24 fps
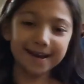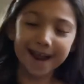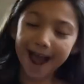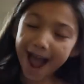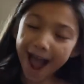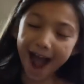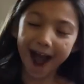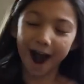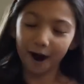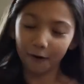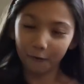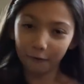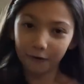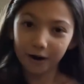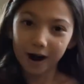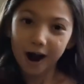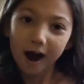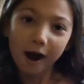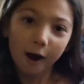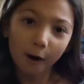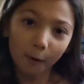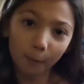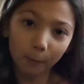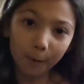Now
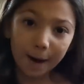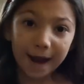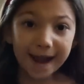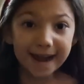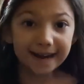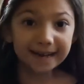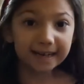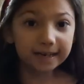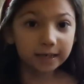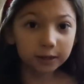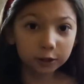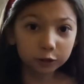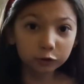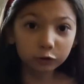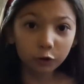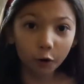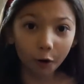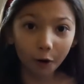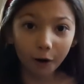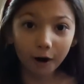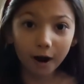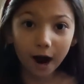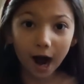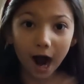we're going to
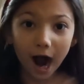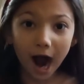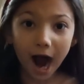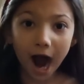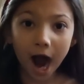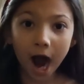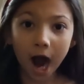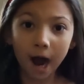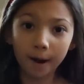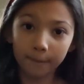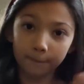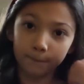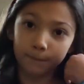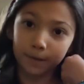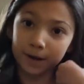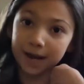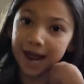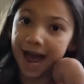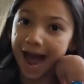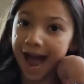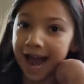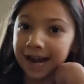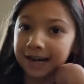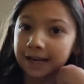draw a
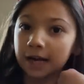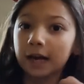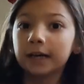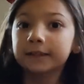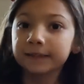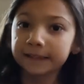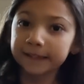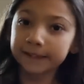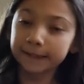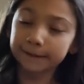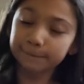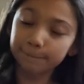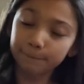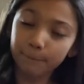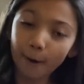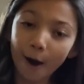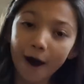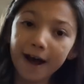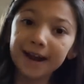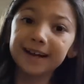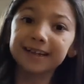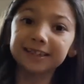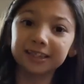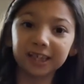black
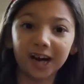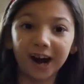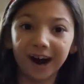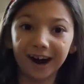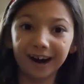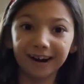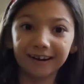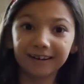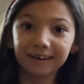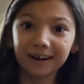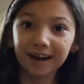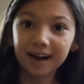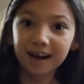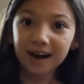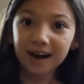spider.